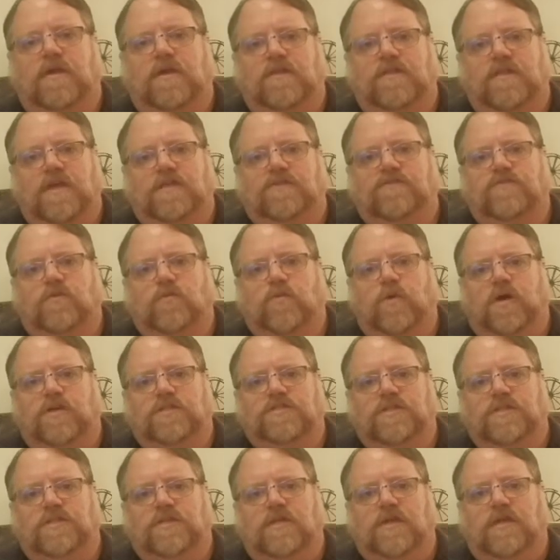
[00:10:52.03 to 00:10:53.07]
Thanks for
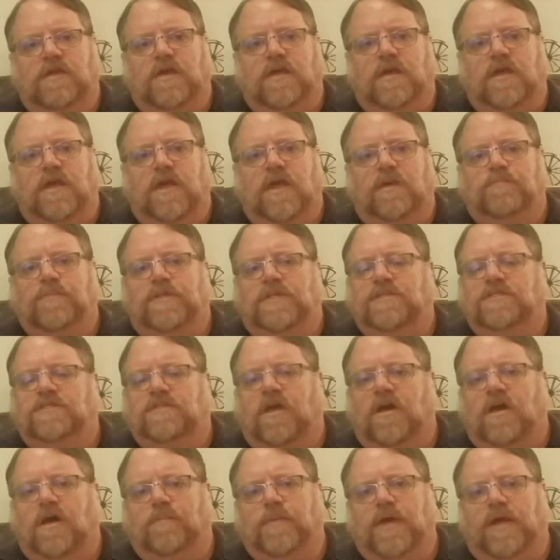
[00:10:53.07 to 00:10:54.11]
watching, and please
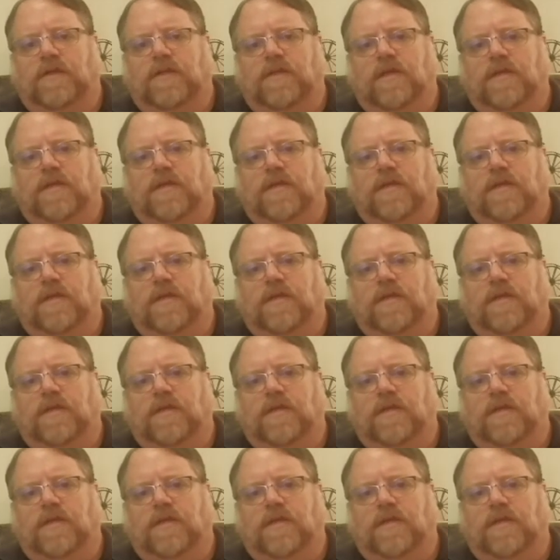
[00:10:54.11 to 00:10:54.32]
comment